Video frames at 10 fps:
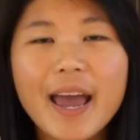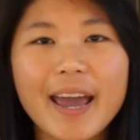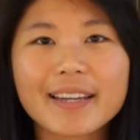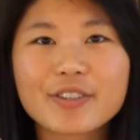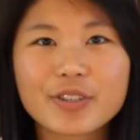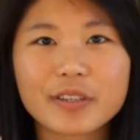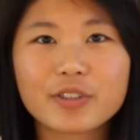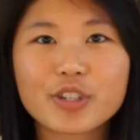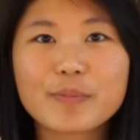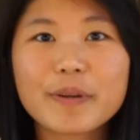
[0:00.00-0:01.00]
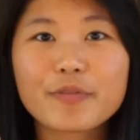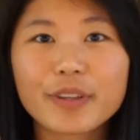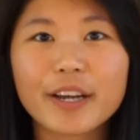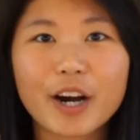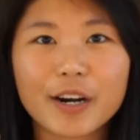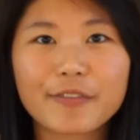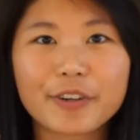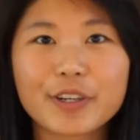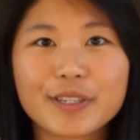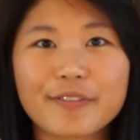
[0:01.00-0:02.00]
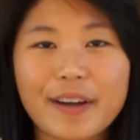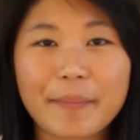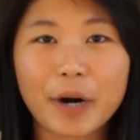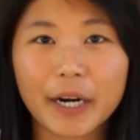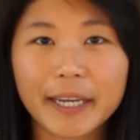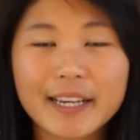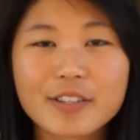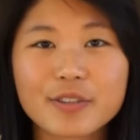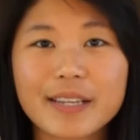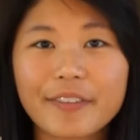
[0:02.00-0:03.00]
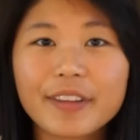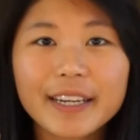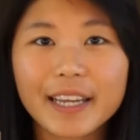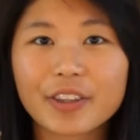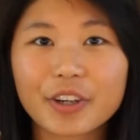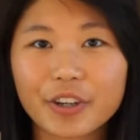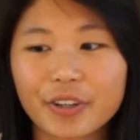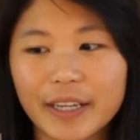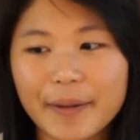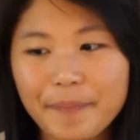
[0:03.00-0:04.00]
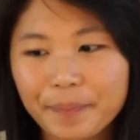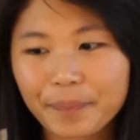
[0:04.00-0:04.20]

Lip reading: and it'll just be really hard for you to find parking, so definitely get there early.